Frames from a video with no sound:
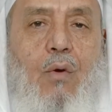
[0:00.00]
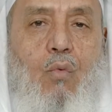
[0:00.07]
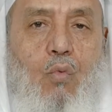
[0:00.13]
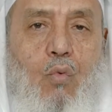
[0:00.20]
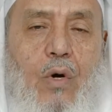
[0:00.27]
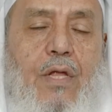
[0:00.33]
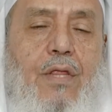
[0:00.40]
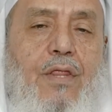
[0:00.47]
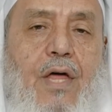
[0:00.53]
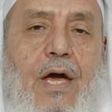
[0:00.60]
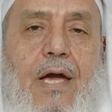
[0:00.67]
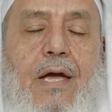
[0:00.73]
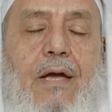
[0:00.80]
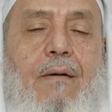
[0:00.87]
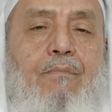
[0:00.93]
when
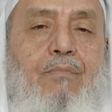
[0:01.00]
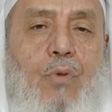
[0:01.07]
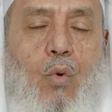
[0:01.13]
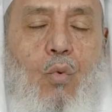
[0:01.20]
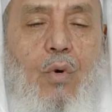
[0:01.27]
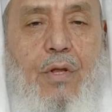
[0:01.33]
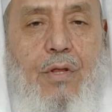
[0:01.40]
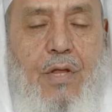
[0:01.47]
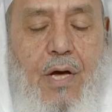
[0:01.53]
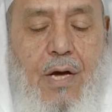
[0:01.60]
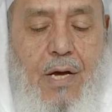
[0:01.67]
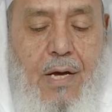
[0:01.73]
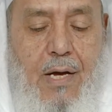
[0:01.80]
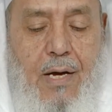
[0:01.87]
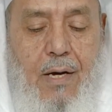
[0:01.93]
they
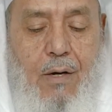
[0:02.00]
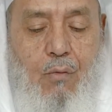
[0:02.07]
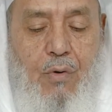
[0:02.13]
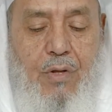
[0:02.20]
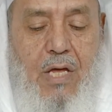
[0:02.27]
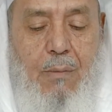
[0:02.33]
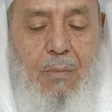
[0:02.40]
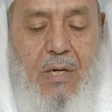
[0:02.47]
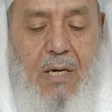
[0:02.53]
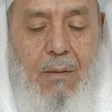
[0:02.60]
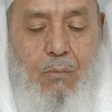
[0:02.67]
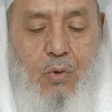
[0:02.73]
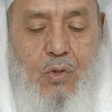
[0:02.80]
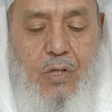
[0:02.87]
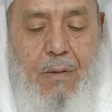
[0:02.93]

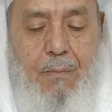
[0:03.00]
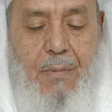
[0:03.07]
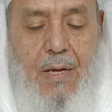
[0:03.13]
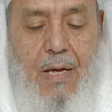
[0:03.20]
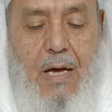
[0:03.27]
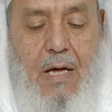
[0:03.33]
become Muslim.